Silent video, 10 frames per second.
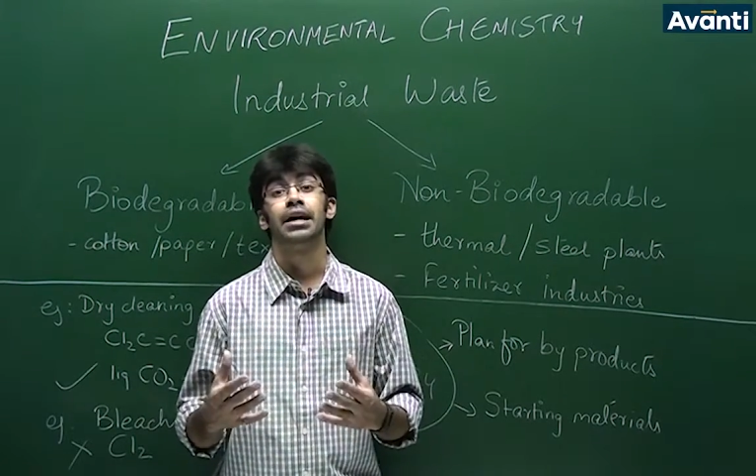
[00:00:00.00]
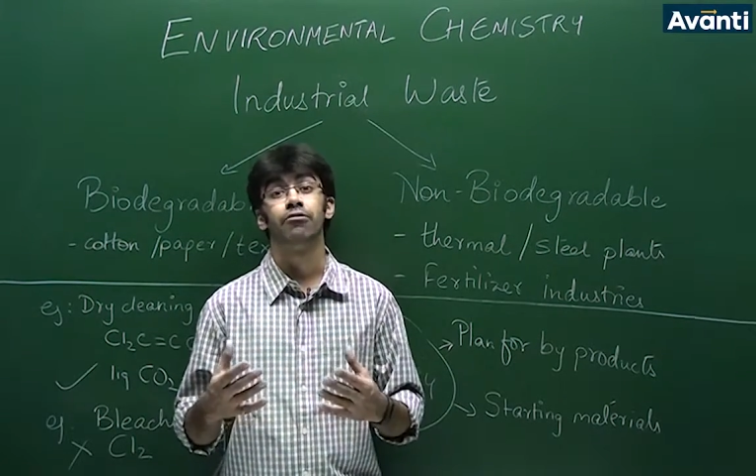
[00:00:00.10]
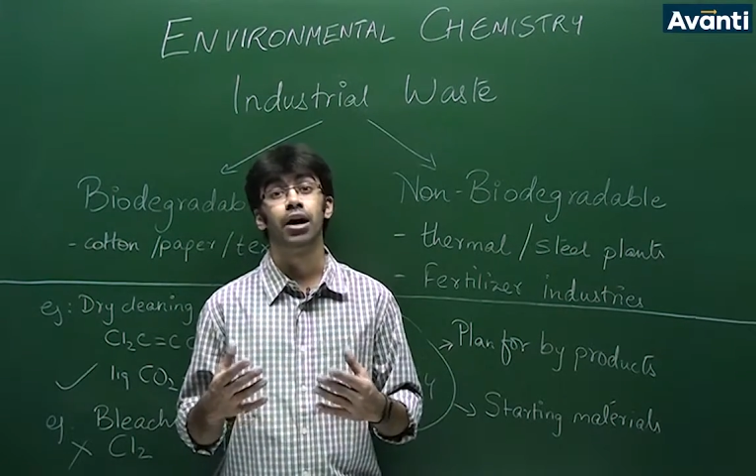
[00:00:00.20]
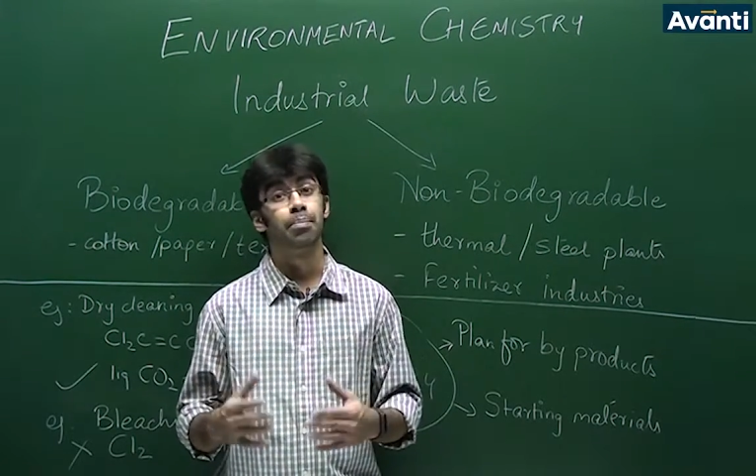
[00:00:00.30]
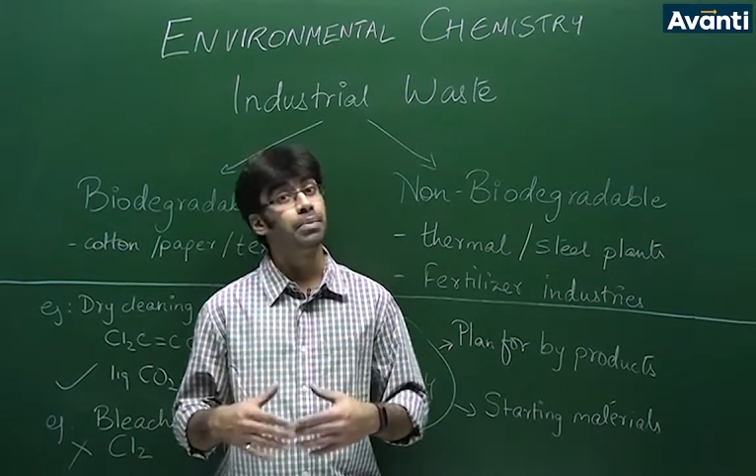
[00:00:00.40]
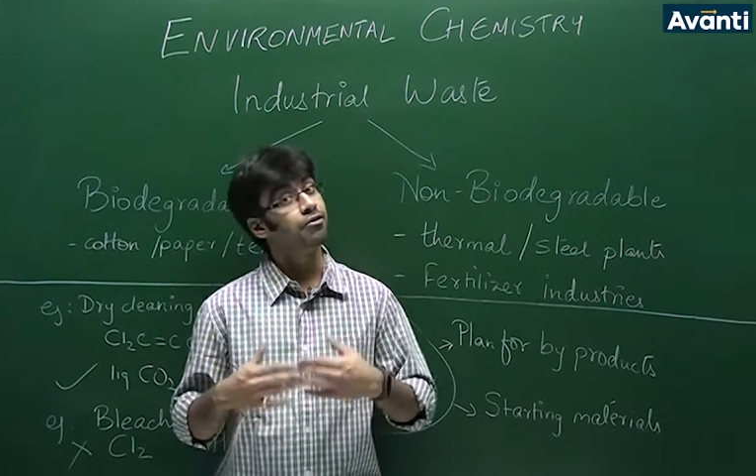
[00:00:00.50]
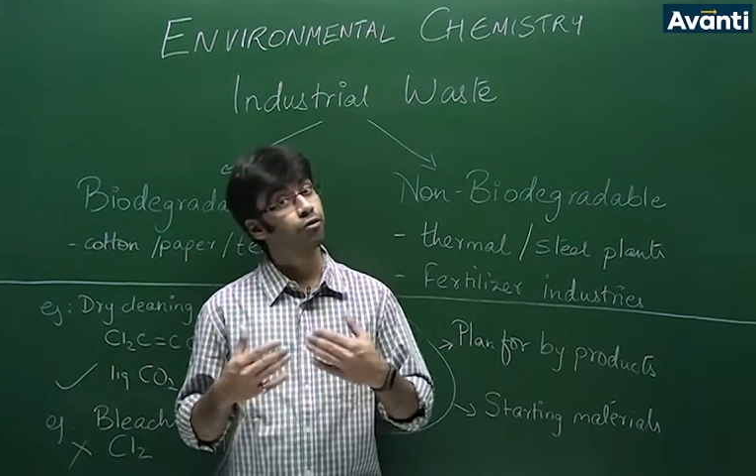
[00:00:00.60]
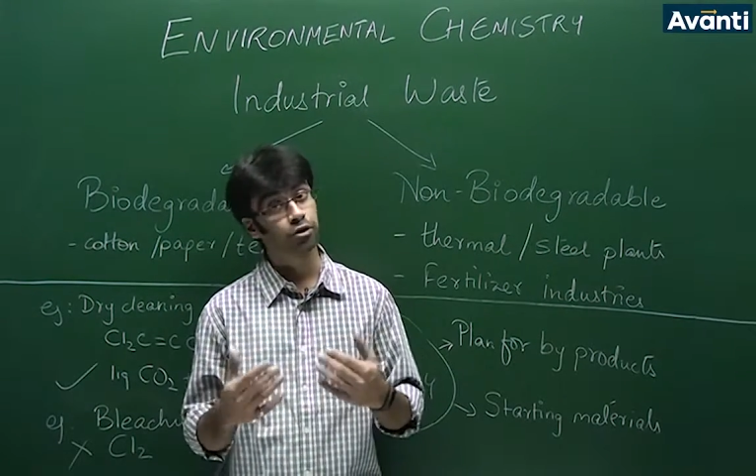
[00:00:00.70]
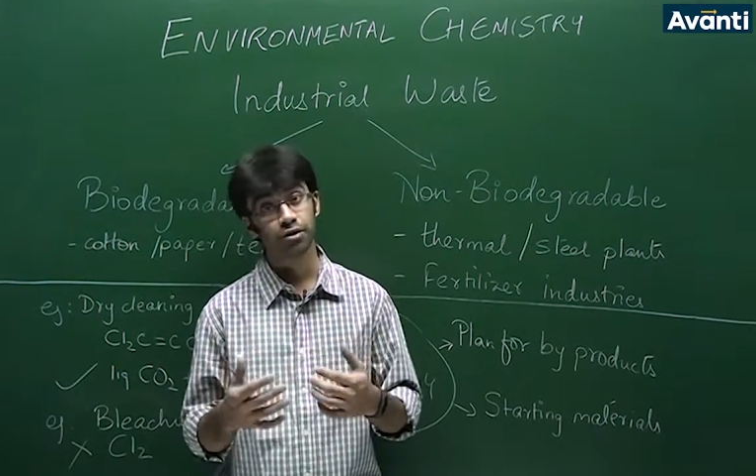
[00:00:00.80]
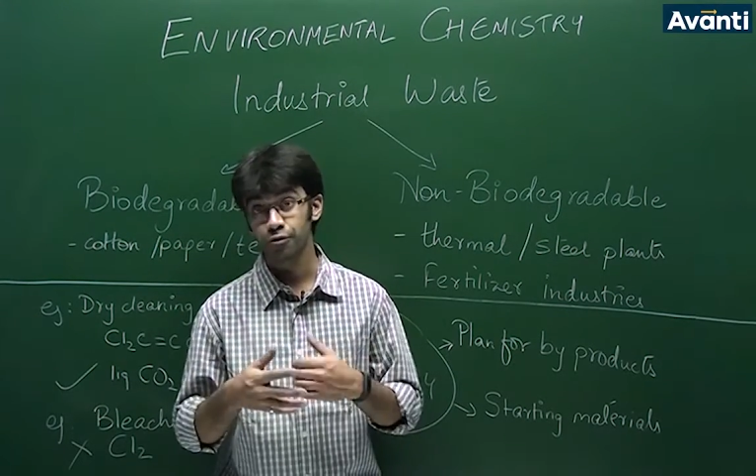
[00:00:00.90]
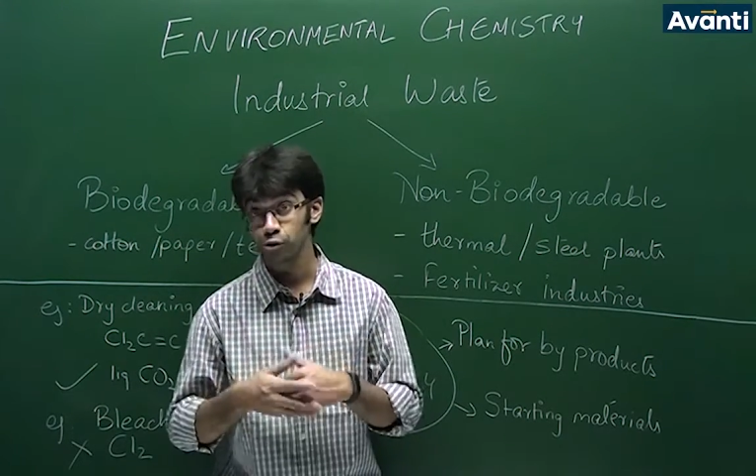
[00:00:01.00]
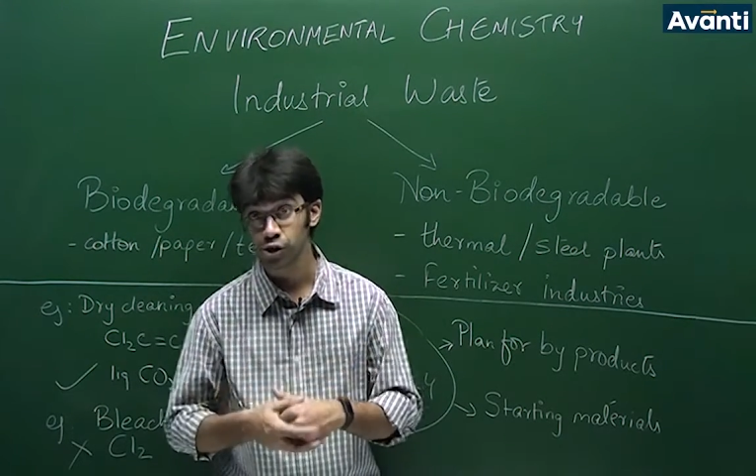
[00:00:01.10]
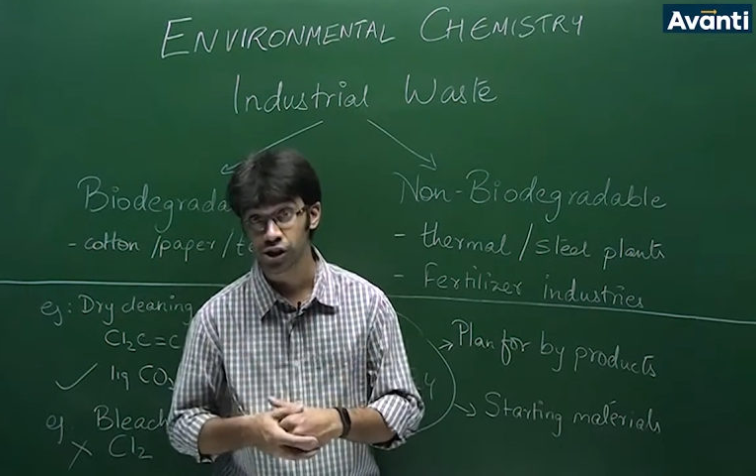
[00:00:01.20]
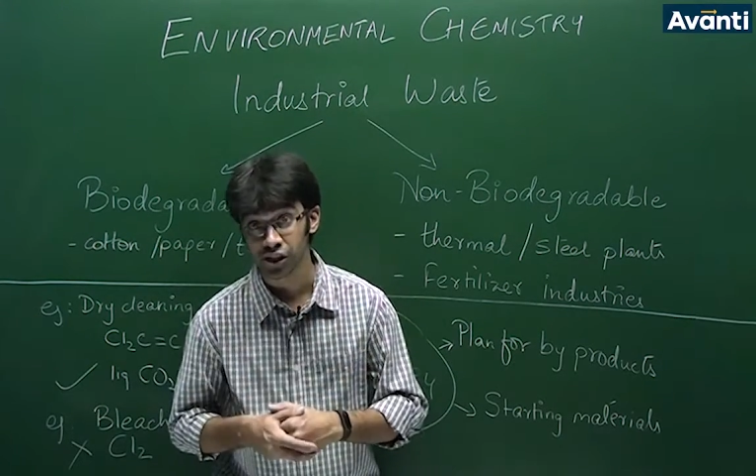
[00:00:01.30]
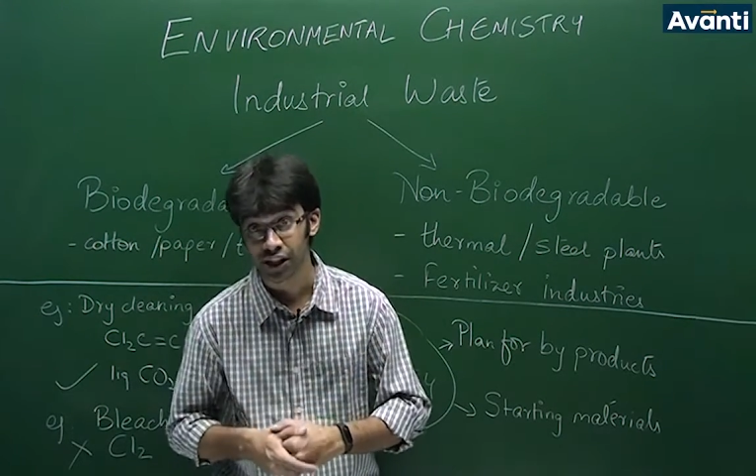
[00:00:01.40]
environment for the
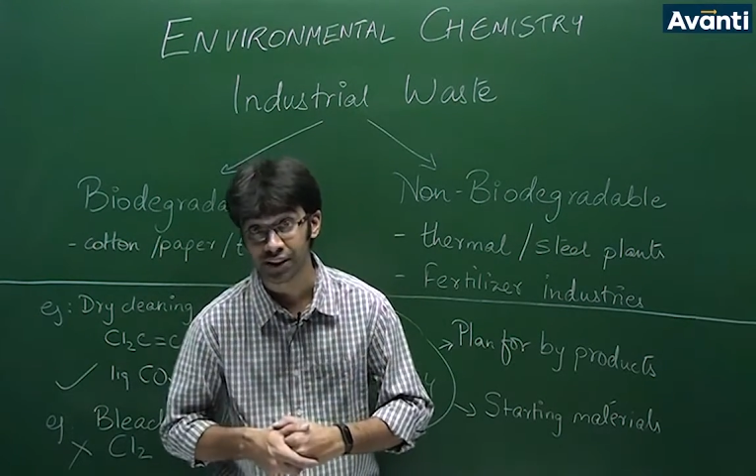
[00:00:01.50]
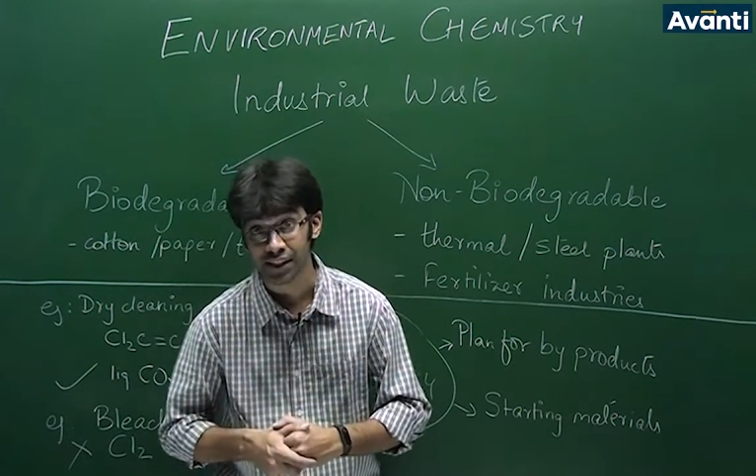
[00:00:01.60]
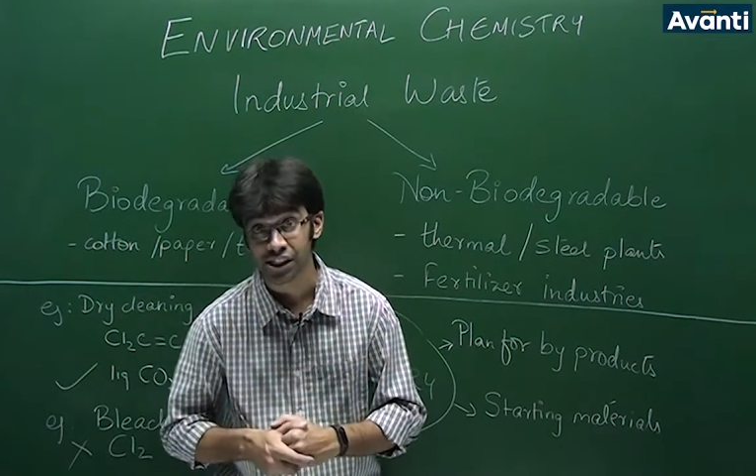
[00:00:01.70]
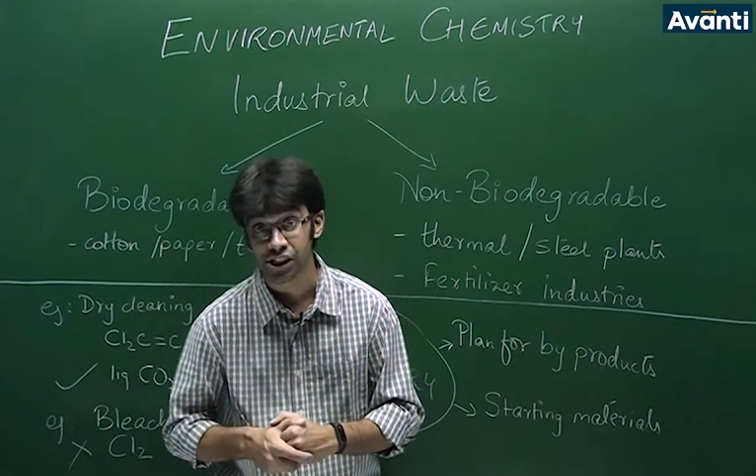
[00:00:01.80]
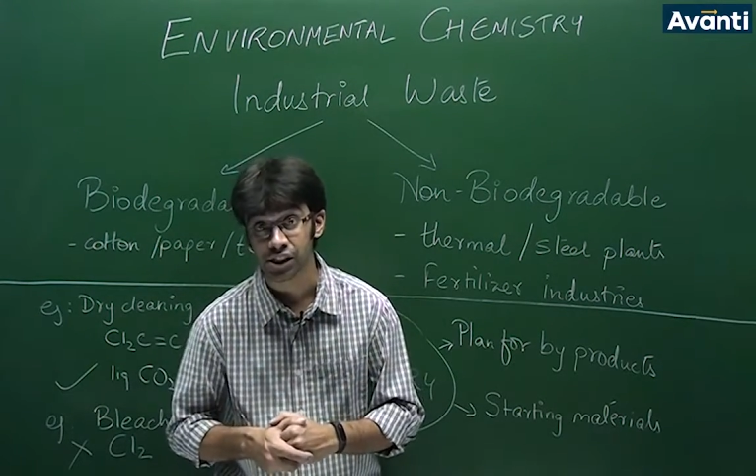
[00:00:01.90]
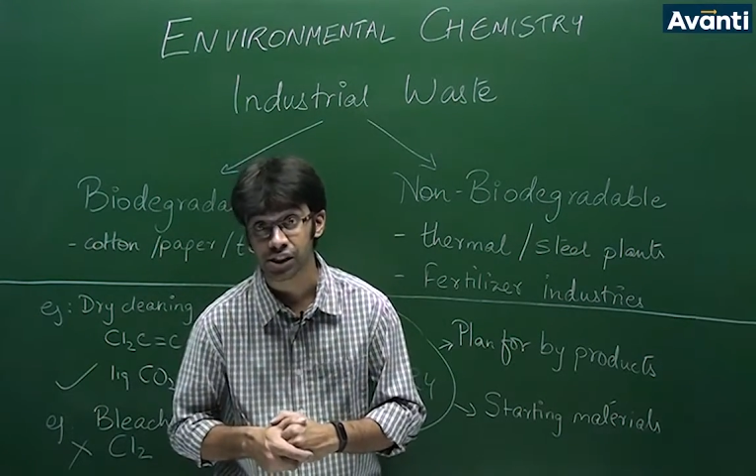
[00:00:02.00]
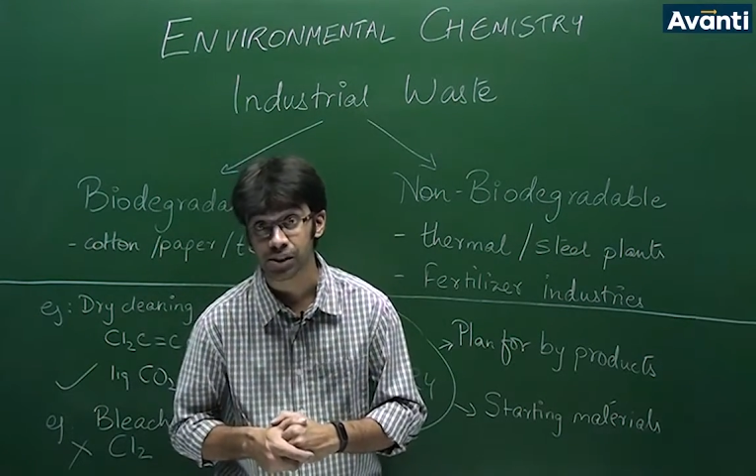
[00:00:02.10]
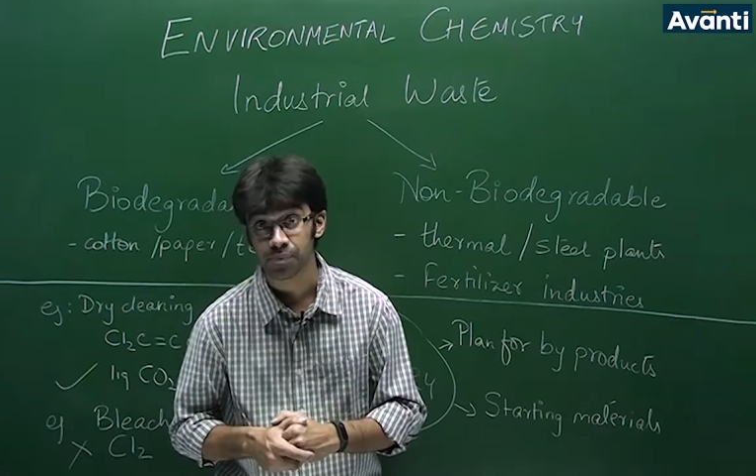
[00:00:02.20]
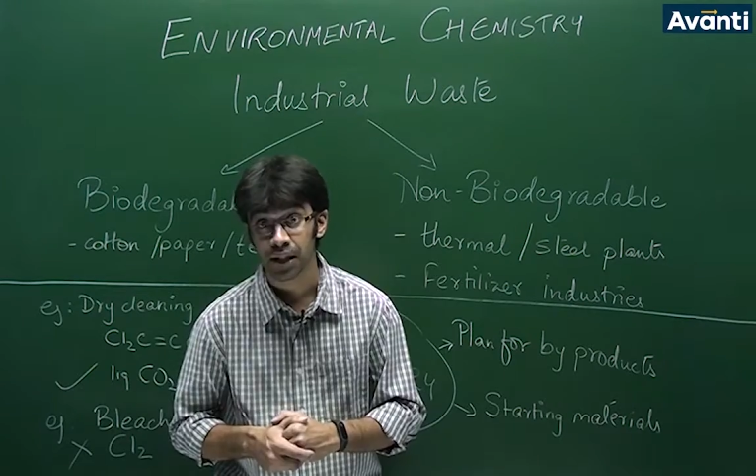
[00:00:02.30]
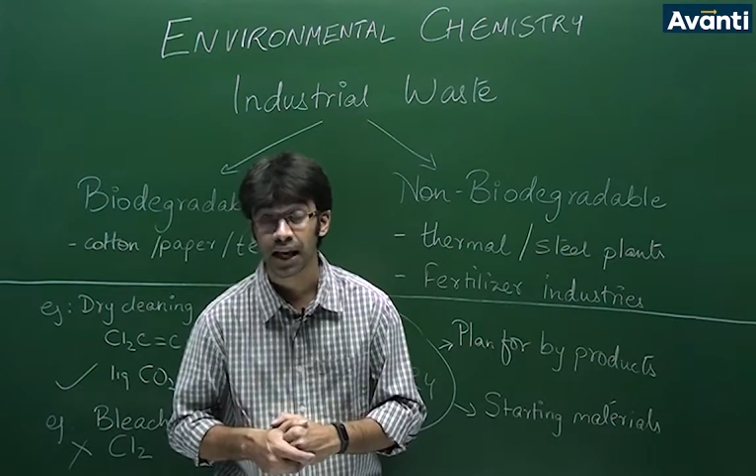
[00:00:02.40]
future generations.